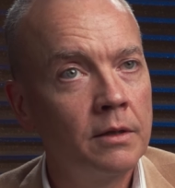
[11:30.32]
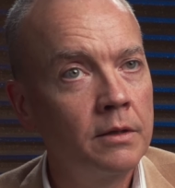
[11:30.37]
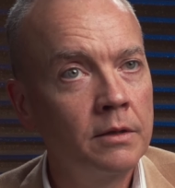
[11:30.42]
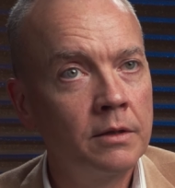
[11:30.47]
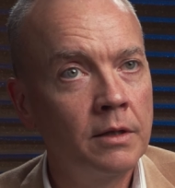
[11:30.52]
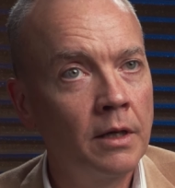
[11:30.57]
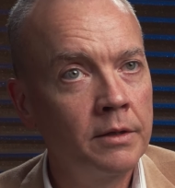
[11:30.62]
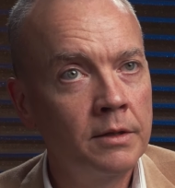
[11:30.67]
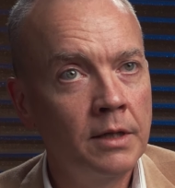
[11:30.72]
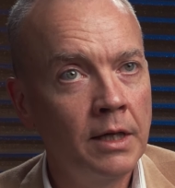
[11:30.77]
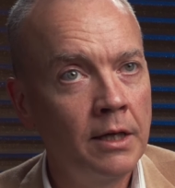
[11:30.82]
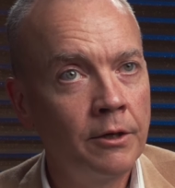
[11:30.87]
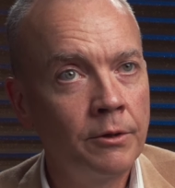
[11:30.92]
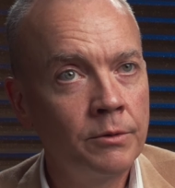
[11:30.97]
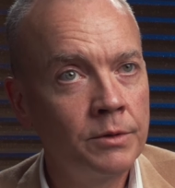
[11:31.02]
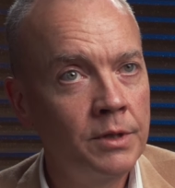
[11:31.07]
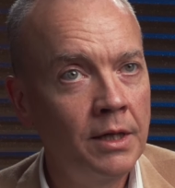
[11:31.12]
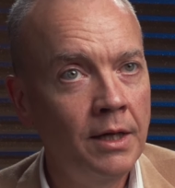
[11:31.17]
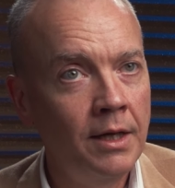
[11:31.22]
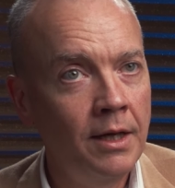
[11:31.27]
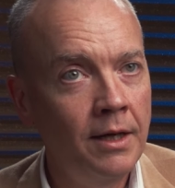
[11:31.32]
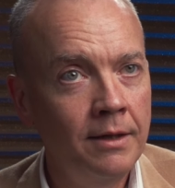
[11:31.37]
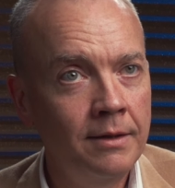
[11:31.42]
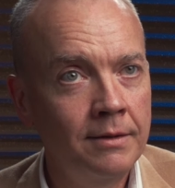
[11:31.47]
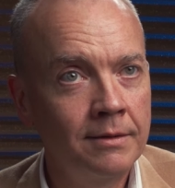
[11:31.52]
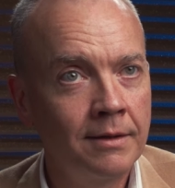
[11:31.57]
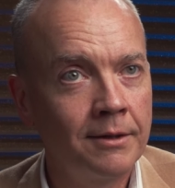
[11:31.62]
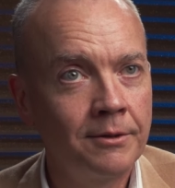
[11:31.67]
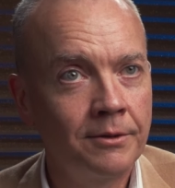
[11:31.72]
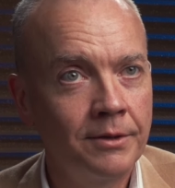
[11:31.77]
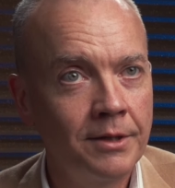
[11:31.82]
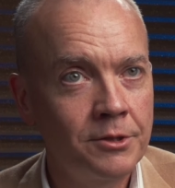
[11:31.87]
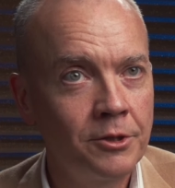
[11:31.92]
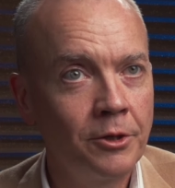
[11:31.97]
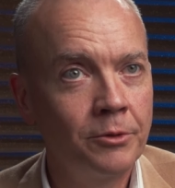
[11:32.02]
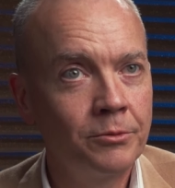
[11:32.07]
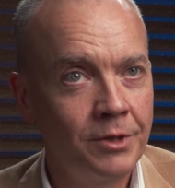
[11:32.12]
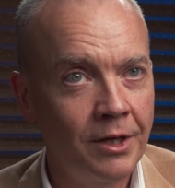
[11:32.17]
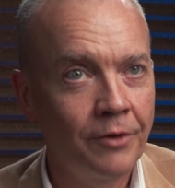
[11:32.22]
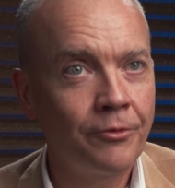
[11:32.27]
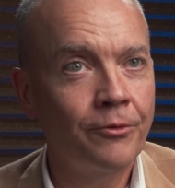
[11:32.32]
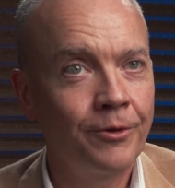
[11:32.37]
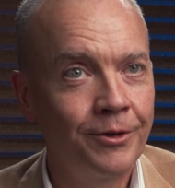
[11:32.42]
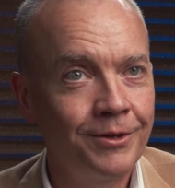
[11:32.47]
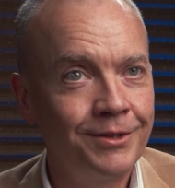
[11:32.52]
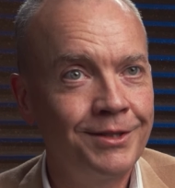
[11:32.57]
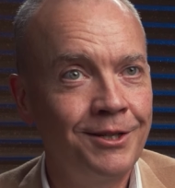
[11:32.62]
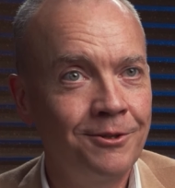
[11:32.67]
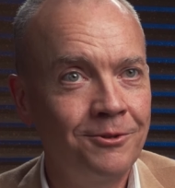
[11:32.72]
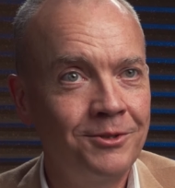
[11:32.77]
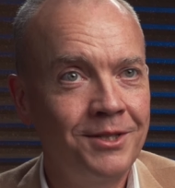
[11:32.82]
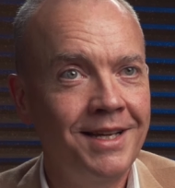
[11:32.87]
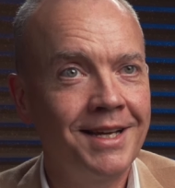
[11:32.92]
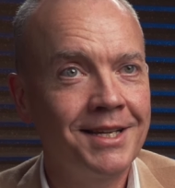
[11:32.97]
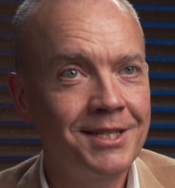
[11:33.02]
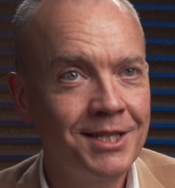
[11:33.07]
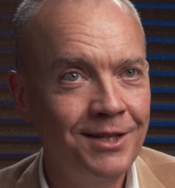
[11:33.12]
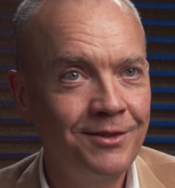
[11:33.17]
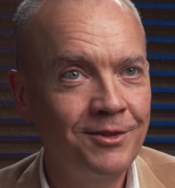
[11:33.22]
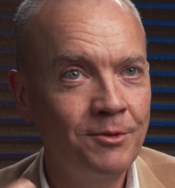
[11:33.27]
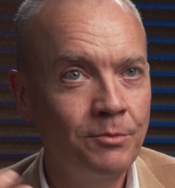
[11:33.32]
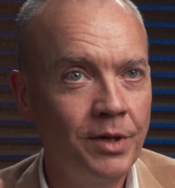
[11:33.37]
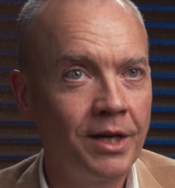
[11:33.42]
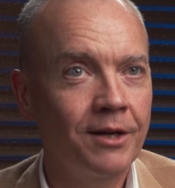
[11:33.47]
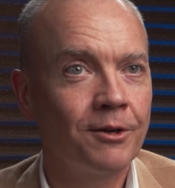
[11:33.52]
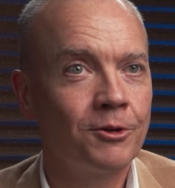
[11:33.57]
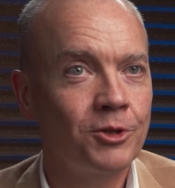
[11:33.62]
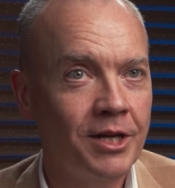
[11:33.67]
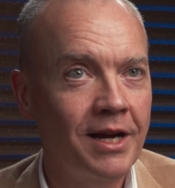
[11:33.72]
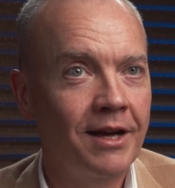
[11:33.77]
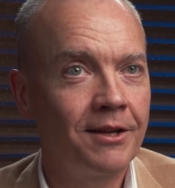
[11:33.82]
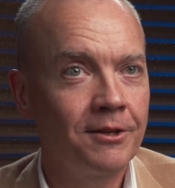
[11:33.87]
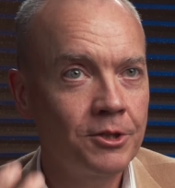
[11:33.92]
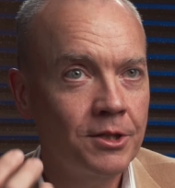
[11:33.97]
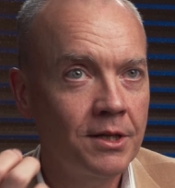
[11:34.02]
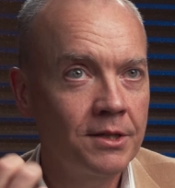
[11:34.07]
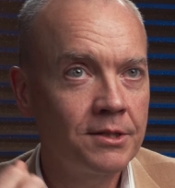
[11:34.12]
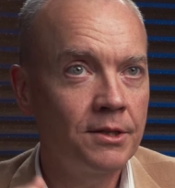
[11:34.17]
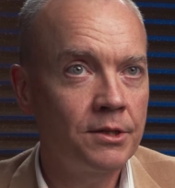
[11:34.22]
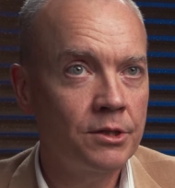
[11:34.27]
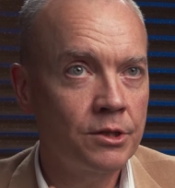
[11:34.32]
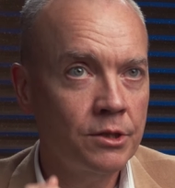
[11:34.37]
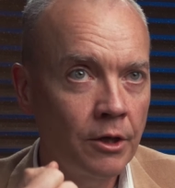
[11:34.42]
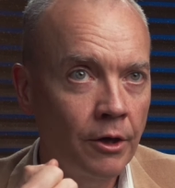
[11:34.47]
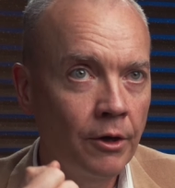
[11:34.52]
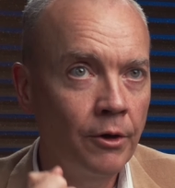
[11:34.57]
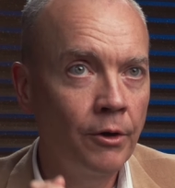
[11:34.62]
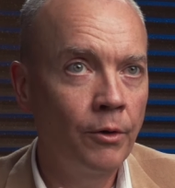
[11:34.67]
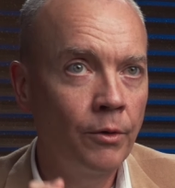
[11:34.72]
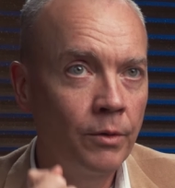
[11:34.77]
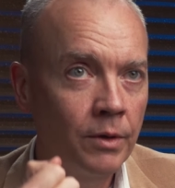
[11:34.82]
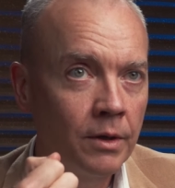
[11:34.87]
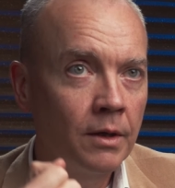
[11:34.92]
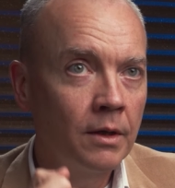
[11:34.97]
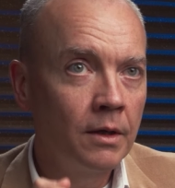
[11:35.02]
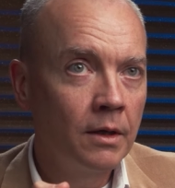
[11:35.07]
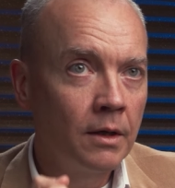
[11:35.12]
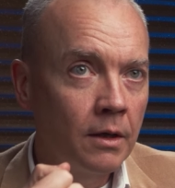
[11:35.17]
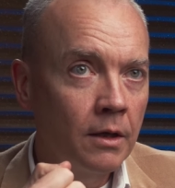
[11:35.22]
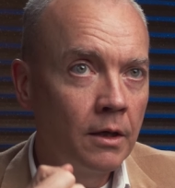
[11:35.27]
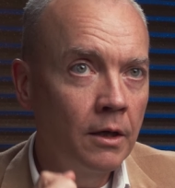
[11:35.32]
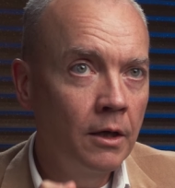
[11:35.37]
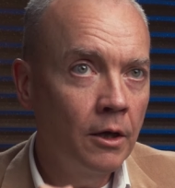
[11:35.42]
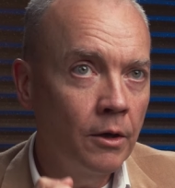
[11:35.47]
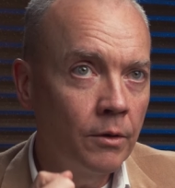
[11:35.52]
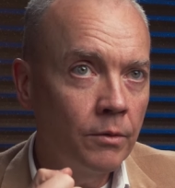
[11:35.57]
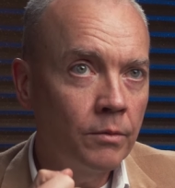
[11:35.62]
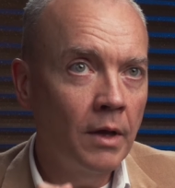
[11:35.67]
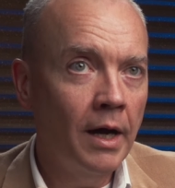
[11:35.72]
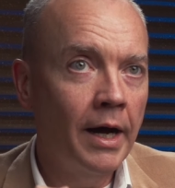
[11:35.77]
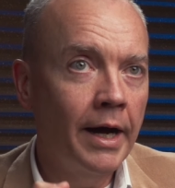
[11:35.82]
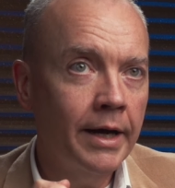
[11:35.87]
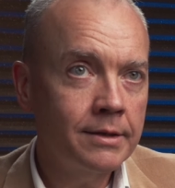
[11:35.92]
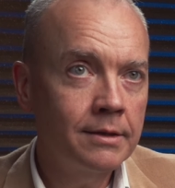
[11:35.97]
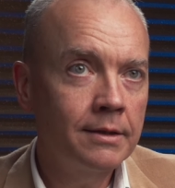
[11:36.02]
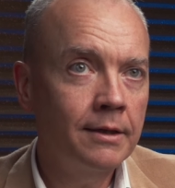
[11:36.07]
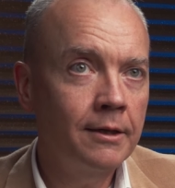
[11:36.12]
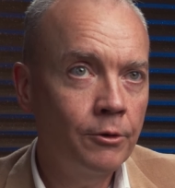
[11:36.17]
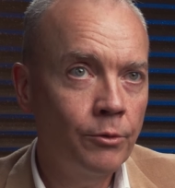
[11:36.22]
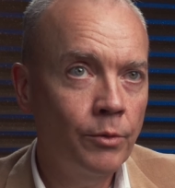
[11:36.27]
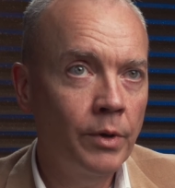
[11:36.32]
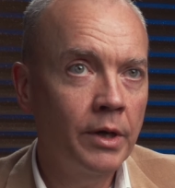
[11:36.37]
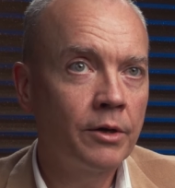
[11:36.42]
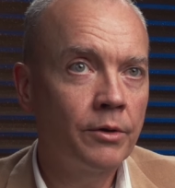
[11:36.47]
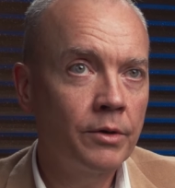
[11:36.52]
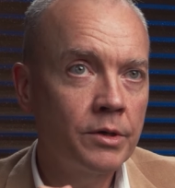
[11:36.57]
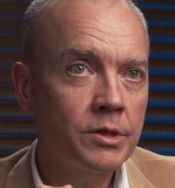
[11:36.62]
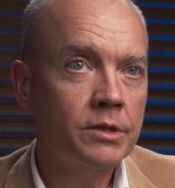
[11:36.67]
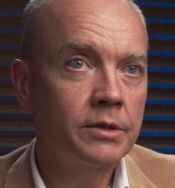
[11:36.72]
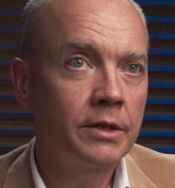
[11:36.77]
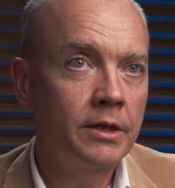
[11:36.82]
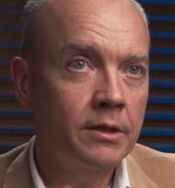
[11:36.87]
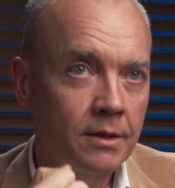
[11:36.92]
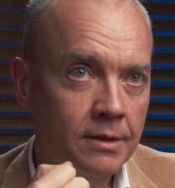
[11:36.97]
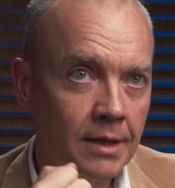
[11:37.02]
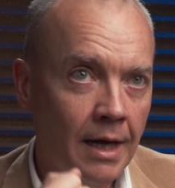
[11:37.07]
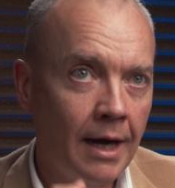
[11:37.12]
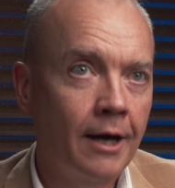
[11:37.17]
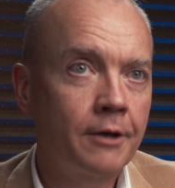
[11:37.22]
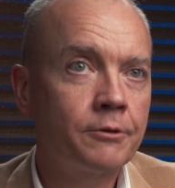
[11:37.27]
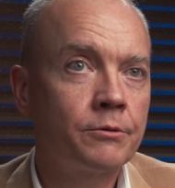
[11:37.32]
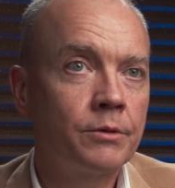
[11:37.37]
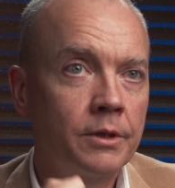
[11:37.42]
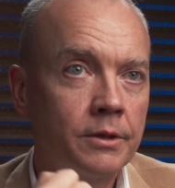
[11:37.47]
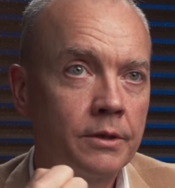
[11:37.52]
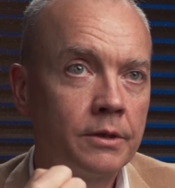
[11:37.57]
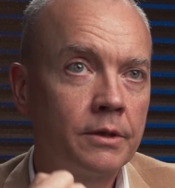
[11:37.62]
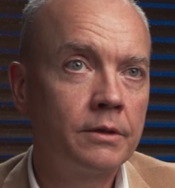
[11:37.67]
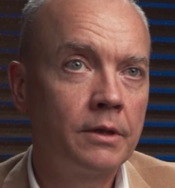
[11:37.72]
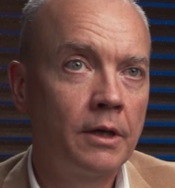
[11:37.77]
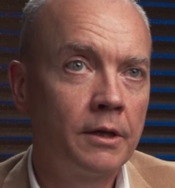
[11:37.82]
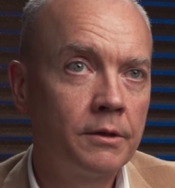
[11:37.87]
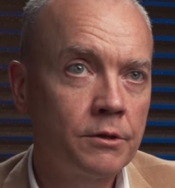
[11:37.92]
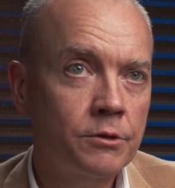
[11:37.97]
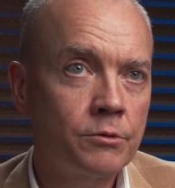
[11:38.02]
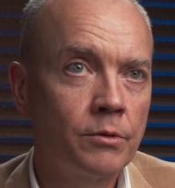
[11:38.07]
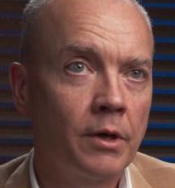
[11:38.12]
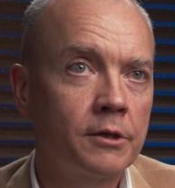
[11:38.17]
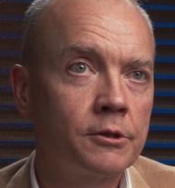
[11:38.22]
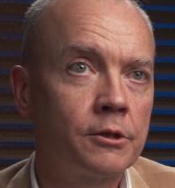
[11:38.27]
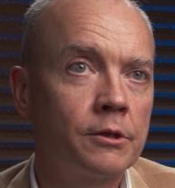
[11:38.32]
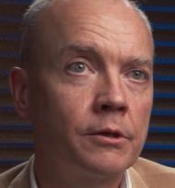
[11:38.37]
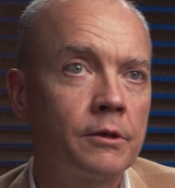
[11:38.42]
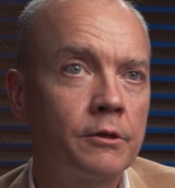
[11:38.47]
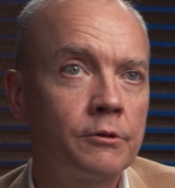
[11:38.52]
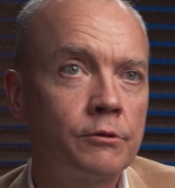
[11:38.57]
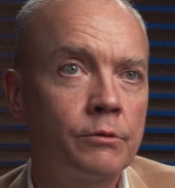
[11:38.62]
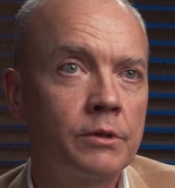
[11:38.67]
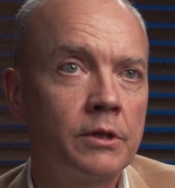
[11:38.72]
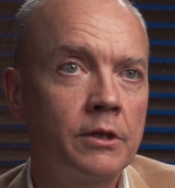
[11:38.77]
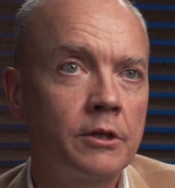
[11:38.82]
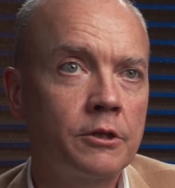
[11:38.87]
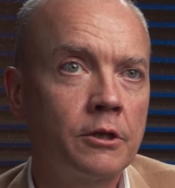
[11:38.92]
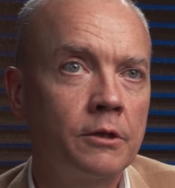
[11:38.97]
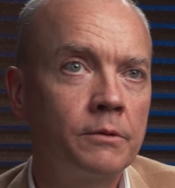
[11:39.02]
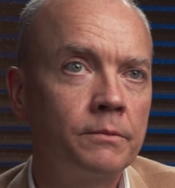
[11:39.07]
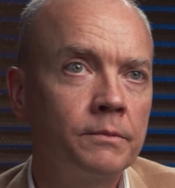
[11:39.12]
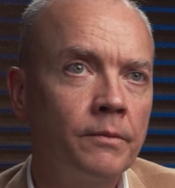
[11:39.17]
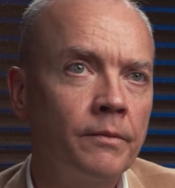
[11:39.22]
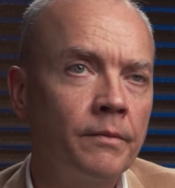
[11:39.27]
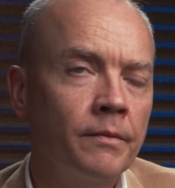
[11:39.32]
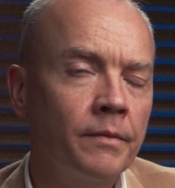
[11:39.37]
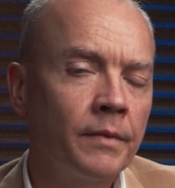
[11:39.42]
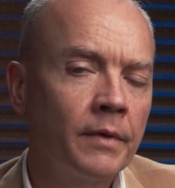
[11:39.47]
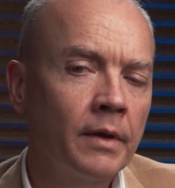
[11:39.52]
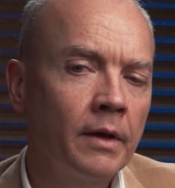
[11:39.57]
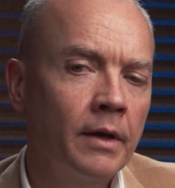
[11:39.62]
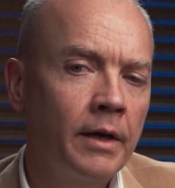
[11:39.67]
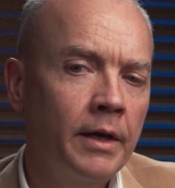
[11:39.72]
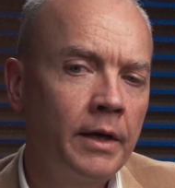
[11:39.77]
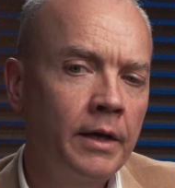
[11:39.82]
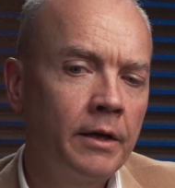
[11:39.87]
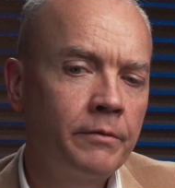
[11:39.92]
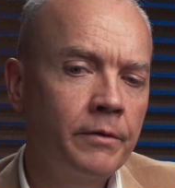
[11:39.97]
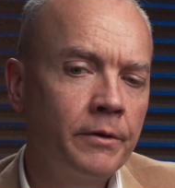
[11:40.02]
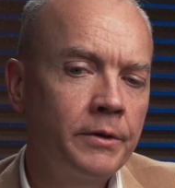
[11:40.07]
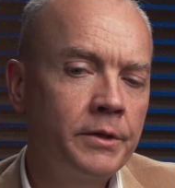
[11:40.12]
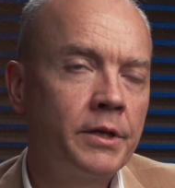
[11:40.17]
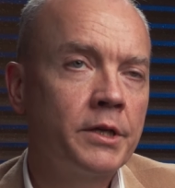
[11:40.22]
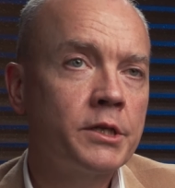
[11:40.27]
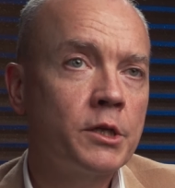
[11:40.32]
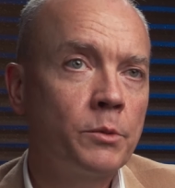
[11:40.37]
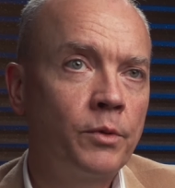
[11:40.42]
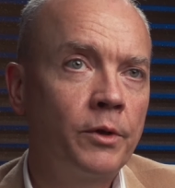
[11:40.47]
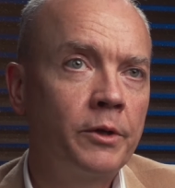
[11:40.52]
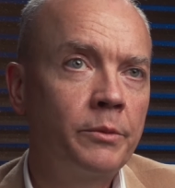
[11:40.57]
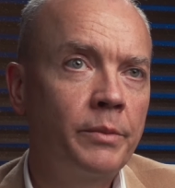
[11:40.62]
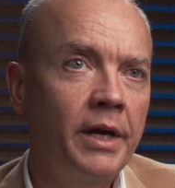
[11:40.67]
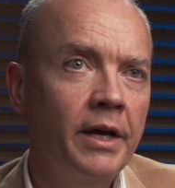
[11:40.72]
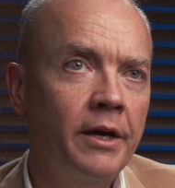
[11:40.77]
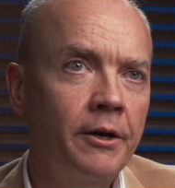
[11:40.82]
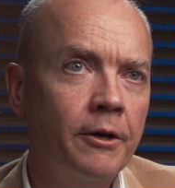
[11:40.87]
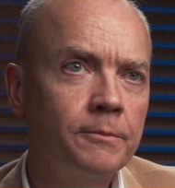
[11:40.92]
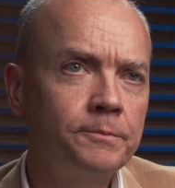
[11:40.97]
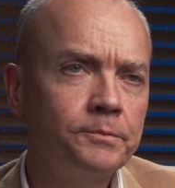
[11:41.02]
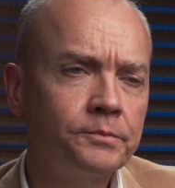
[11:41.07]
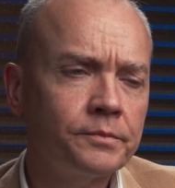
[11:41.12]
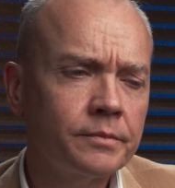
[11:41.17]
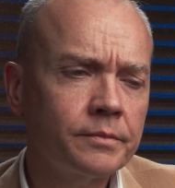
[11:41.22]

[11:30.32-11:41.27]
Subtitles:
DoD not only is no different, DoD has an even bigger challenge because it's so locked in rigorously to doctrine and structure and tradition in a very disciplined manner.